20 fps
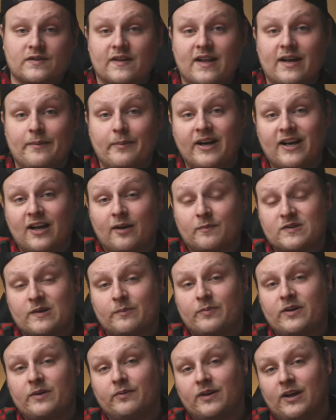So that might help
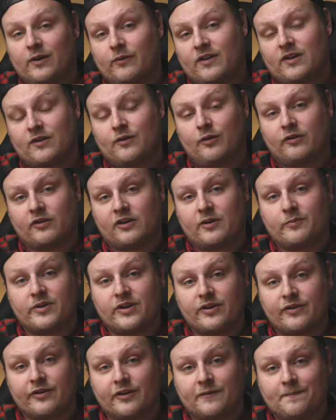some people out with an older
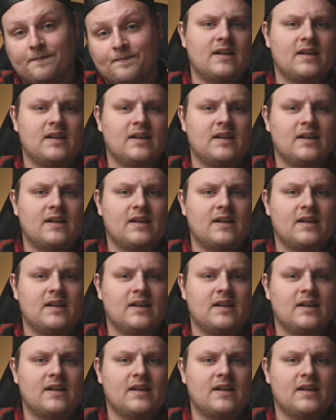computer.